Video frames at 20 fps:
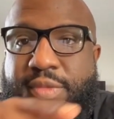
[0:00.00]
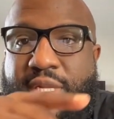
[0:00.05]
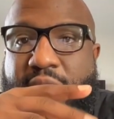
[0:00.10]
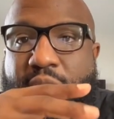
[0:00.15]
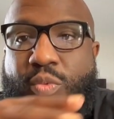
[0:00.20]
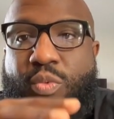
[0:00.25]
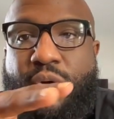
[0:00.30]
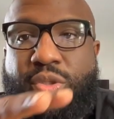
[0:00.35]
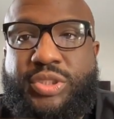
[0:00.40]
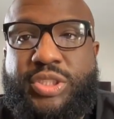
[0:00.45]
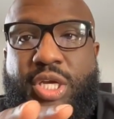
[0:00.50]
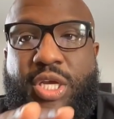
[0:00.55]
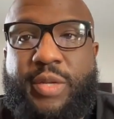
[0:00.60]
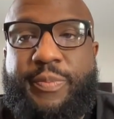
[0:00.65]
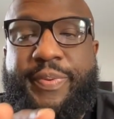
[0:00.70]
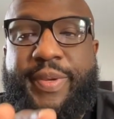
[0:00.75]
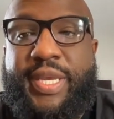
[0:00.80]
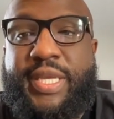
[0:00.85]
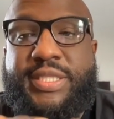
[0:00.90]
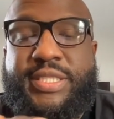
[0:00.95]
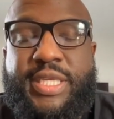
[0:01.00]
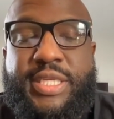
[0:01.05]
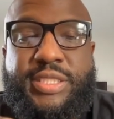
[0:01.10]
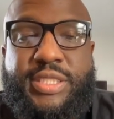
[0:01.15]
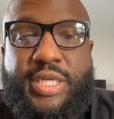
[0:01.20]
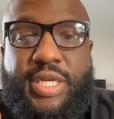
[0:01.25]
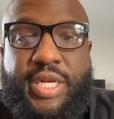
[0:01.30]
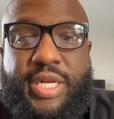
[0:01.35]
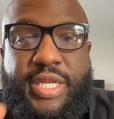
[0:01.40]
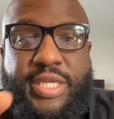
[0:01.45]
I want y'all to pay
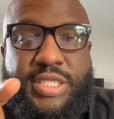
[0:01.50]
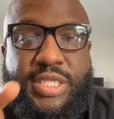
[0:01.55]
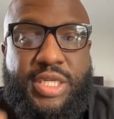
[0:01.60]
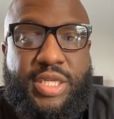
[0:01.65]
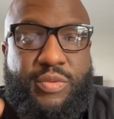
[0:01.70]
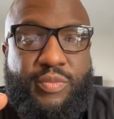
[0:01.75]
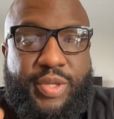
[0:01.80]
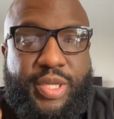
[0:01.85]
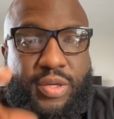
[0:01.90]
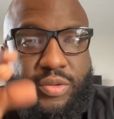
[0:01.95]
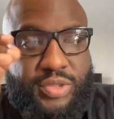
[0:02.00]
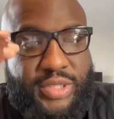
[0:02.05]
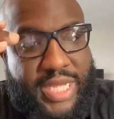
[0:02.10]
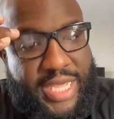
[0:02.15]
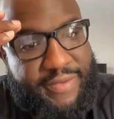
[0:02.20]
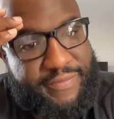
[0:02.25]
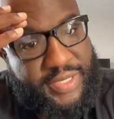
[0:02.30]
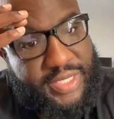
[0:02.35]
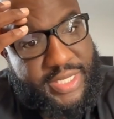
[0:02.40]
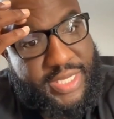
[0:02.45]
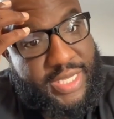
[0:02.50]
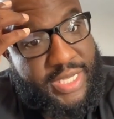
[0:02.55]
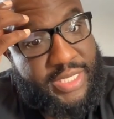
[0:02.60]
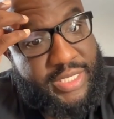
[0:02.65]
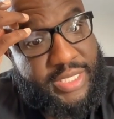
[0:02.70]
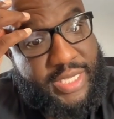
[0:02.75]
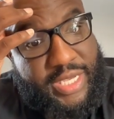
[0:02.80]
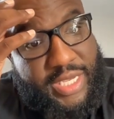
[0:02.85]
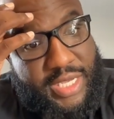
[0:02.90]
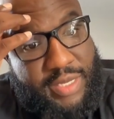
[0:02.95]
attention to this, and then we're going to dive into
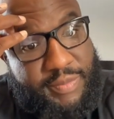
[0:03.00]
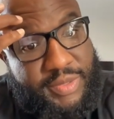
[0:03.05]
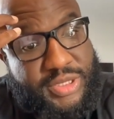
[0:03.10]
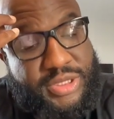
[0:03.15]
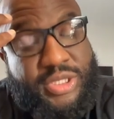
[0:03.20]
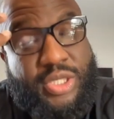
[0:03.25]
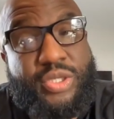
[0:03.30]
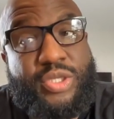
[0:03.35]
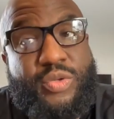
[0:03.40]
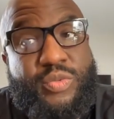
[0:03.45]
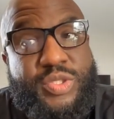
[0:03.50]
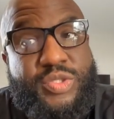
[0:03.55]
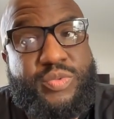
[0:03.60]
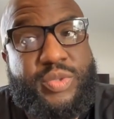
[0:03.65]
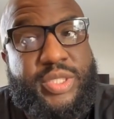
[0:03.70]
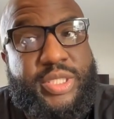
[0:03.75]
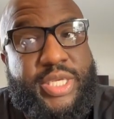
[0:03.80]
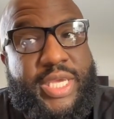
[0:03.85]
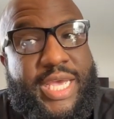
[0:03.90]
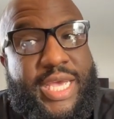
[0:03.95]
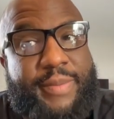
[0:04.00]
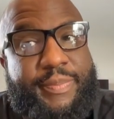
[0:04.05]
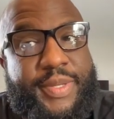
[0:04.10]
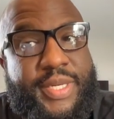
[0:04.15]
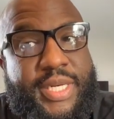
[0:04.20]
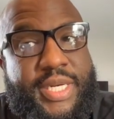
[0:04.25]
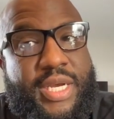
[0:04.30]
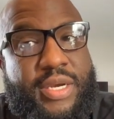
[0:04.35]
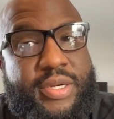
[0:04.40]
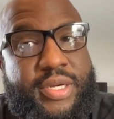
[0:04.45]
Kanye. I'm going to show you what's really
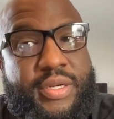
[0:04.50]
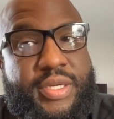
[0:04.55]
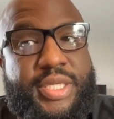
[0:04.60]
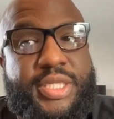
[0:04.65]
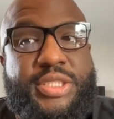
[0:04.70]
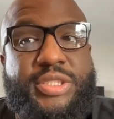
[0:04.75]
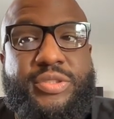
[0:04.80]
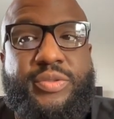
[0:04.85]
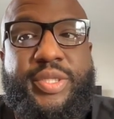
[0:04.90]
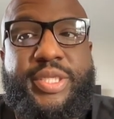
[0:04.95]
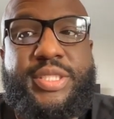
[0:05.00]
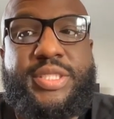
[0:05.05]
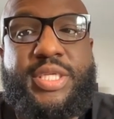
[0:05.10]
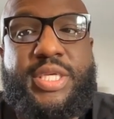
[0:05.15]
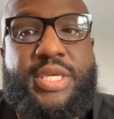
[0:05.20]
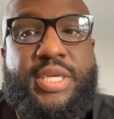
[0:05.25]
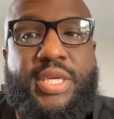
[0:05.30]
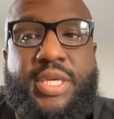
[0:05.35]
happening out here in these streets.